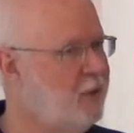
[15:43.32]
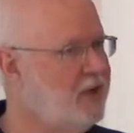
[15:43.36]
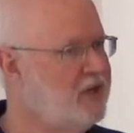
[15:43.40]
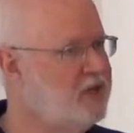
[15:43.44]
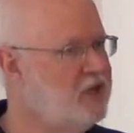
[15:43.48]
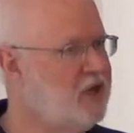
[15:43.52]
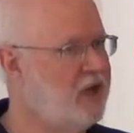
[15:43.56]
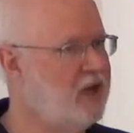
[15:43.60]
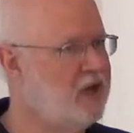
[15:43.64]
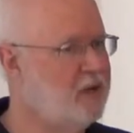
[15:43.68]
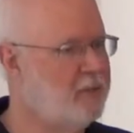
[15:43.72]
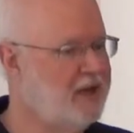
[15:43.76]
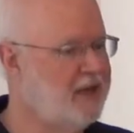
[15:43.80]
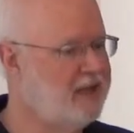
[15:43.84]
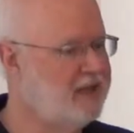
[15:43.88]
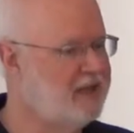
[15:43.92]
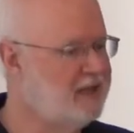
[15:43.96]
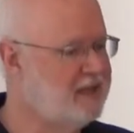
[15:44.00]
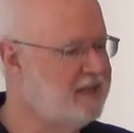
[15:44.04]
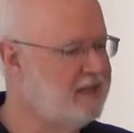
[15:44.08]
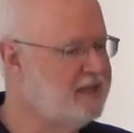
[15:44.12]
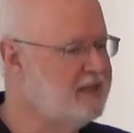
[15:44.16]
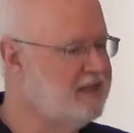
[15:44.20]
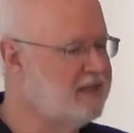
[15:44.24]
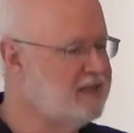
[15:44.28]
We talk about
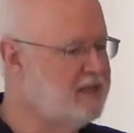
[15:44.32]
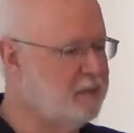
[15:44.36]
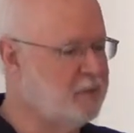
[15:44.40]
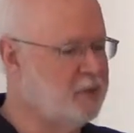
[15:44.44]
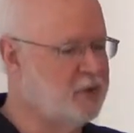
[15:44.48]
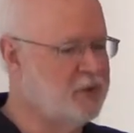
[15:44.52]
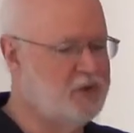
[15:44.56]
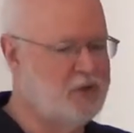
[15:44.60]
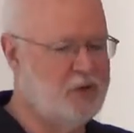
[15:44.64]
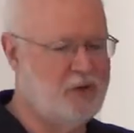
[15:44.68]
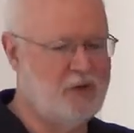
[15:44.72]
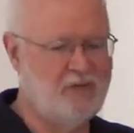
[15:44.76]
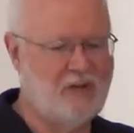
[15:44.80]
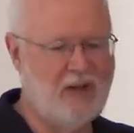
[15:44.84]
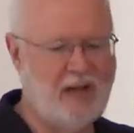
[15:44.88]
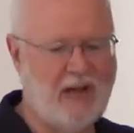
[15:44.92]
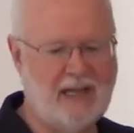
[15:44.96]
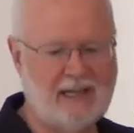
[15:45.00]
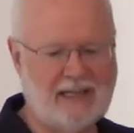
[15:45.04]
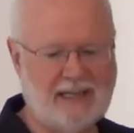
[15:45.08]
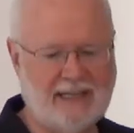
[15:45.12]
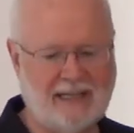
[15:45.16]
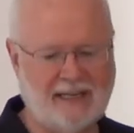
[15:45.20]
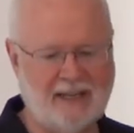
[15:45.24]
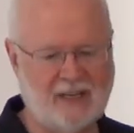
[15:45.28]
that this is a pursuit of
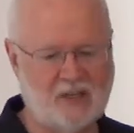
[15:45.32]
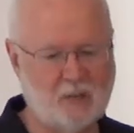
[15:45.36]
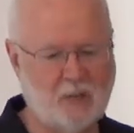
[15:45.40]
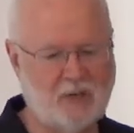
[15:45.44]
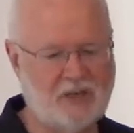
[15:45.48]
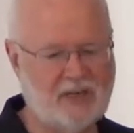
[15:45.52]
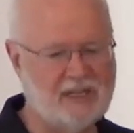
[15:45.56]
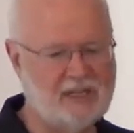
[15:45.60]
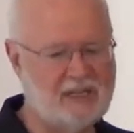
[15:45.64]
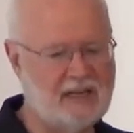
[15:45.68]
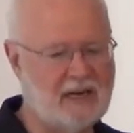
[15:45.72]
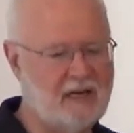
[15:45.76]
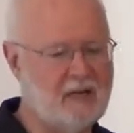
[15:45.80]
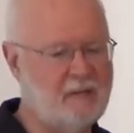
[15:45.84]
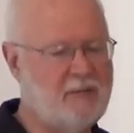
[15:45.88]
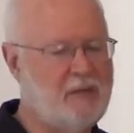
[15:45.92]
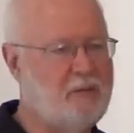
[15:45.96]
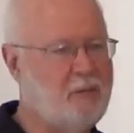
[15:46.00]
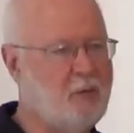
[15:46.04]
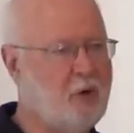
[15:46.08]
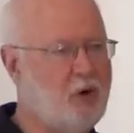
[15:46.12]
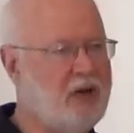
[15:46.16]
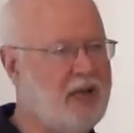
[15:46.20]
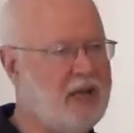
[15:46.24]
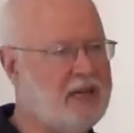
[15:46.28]
godliness. We desire to
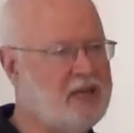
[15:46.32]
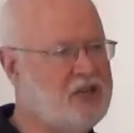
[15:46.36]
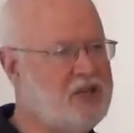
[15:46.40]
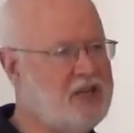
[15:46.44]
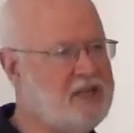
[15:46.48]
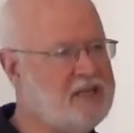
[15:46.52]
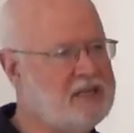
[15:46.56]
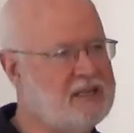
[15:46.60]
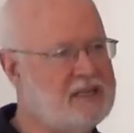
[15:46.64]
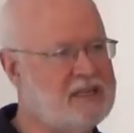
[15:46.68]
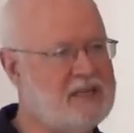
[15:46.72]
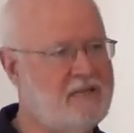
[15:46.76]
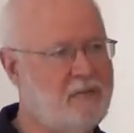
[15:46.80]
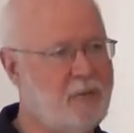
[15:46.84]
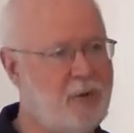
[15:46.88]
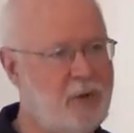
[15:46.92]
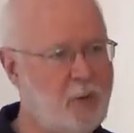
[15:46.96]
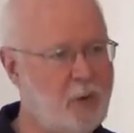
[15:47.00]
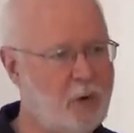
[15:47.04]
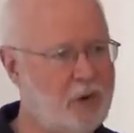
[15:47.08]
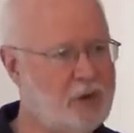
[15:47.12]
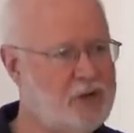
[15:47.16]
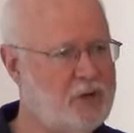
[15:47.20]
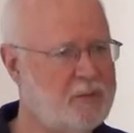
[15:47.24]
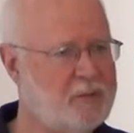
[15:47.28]
be more like Jesus. If we
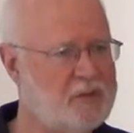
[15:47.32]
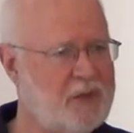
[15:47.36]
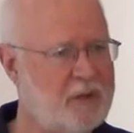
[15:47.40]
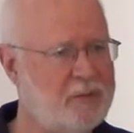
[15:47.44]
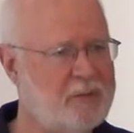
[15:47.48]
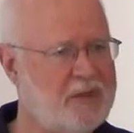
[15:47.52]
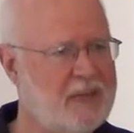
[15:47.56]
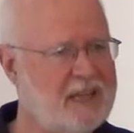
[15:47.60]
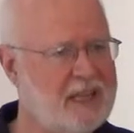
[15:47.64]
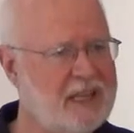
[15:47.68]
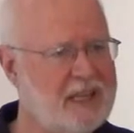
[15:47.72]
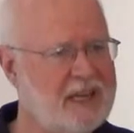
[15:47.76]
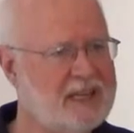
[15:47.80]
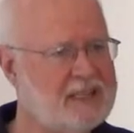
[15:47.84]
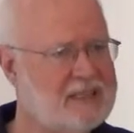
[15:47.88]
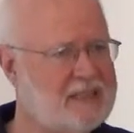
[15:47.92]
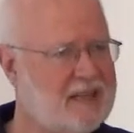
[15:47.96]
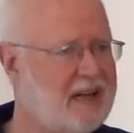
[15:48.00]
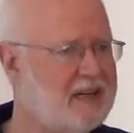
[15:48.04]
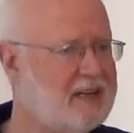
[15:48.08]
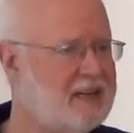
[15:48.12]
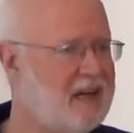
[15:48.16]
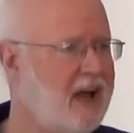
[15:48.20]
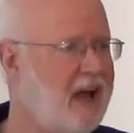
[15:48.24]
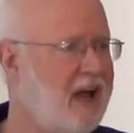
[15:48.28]
worship something that is
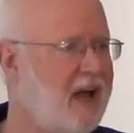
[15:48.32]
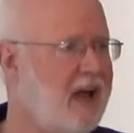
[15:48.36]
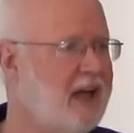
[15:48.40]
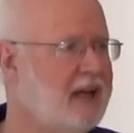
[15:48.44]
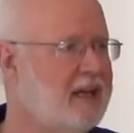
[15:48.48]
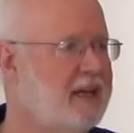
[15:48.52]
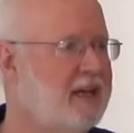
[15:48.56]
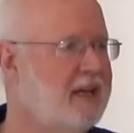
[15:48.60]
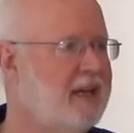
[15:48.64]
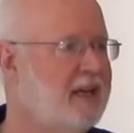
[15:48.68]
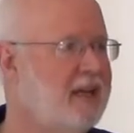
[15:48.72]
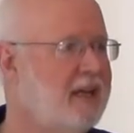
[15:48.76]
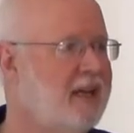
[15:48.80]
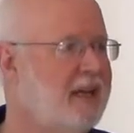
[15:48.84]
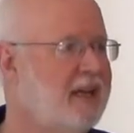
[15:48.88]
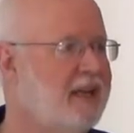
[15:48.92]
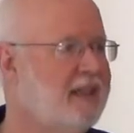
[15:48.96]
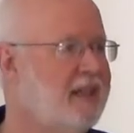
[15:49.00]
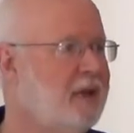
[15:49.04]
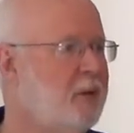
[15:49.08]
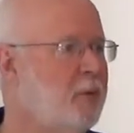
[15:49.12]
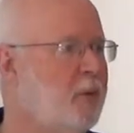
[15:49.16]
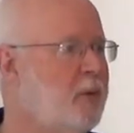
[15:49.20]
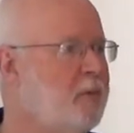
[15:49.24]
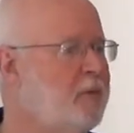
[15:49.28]
not God,
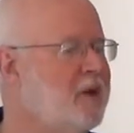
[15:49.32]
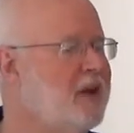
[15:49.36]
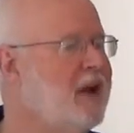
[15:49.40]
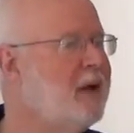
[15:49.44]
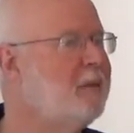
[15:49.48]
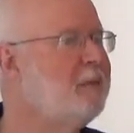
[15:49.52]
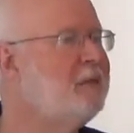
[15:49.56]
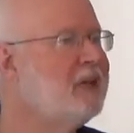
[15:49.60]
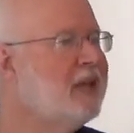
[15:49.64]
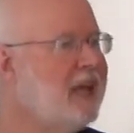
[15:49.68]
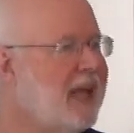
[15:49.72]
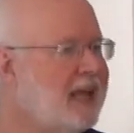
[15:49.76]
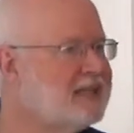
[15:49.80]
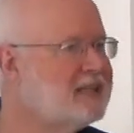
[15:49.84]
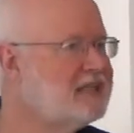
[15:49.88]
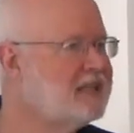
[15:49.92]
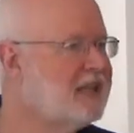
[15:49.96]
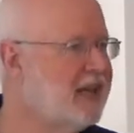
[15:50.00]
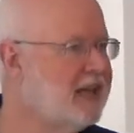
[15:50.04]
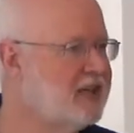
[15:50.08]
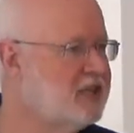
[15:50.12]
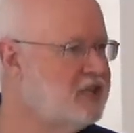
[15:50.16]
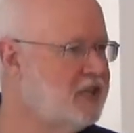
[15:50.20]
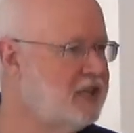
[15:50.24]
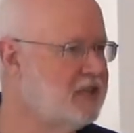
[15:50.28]
then we become less
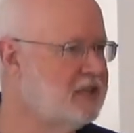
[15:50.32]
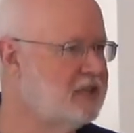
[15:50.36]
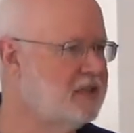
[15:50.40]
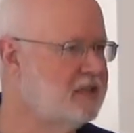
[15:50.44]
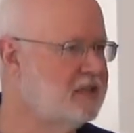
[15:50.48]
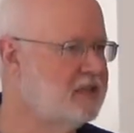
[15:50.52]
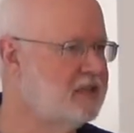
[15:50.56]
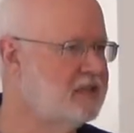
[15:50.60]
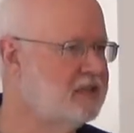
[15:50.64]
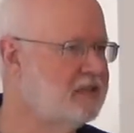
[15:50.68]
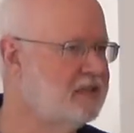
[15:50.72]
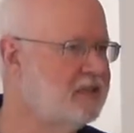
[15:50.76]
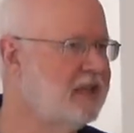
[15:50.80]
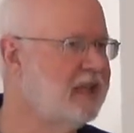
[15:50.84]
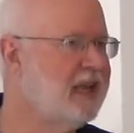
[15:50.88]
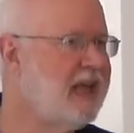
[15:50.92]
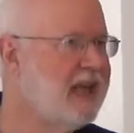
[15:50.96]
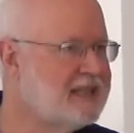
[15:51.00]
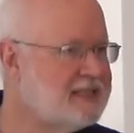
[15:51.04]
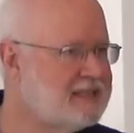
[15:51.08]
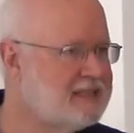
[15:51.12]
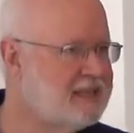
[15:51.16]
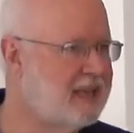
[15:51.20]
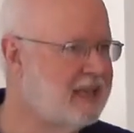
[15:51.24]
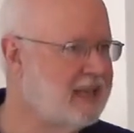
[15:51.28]
like Jesus,
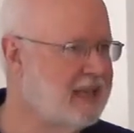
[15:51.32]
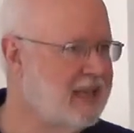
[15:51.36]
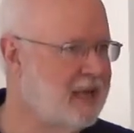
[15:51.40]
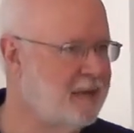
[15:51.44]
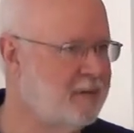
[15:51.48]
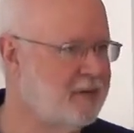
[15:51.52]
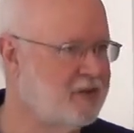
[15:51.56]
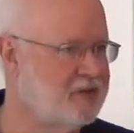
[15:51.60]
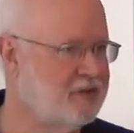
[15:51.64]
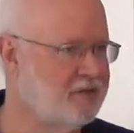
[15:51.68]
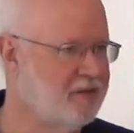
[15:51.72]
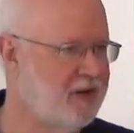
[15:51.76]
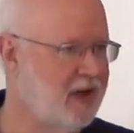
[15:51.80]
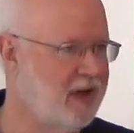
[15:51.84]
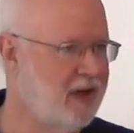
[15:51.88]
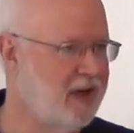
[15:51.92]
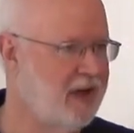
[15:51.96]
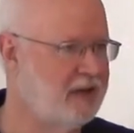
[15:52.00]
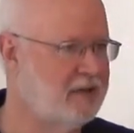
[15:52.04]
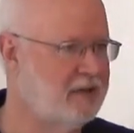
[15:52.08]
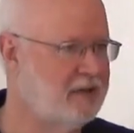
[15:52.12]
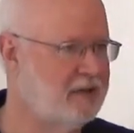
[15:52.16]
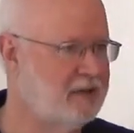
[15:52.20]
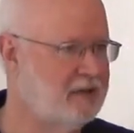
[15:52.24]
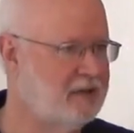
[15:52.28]
less in the image of
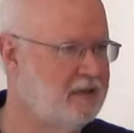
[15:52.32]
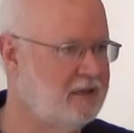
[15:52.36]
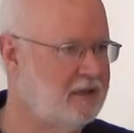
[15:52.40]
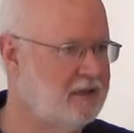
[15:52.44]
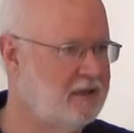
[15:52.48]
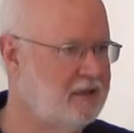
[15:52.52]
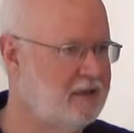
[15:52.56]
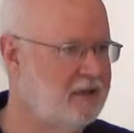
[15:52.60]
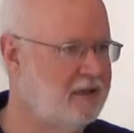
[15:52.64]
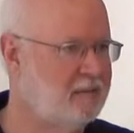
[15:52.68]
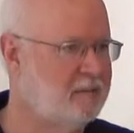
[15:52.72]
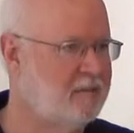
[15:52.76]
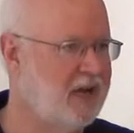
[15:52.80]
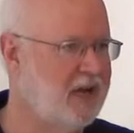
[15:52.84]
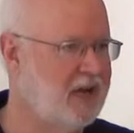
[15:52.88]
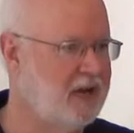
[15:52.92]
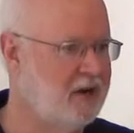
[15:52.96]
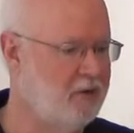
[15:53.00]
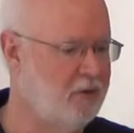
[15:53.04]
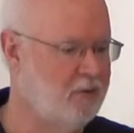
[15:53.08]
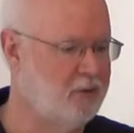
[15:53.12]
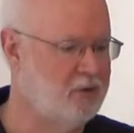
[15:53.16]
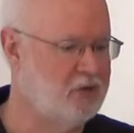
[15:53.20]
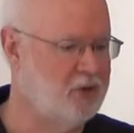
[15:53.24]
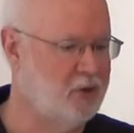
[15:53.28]
God by
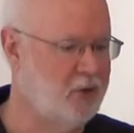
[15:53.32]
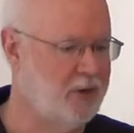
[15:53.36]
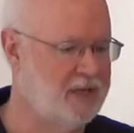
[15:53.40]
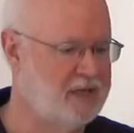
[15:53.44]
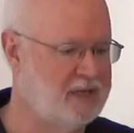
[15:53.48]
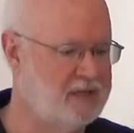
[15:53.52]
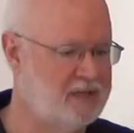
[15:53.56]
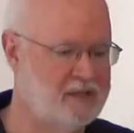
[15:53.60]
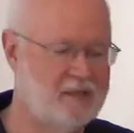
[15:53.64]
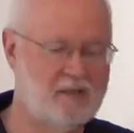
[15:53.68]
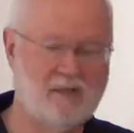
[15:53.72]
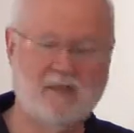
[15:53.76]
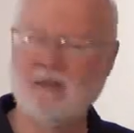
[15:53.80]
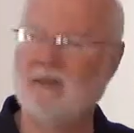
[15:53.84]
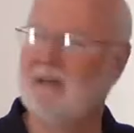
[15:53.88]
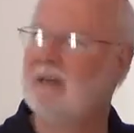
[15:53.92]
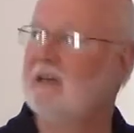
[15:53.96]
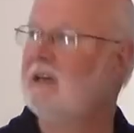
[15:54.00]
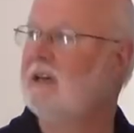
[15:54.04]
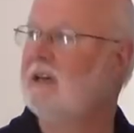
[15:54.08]
our own choice.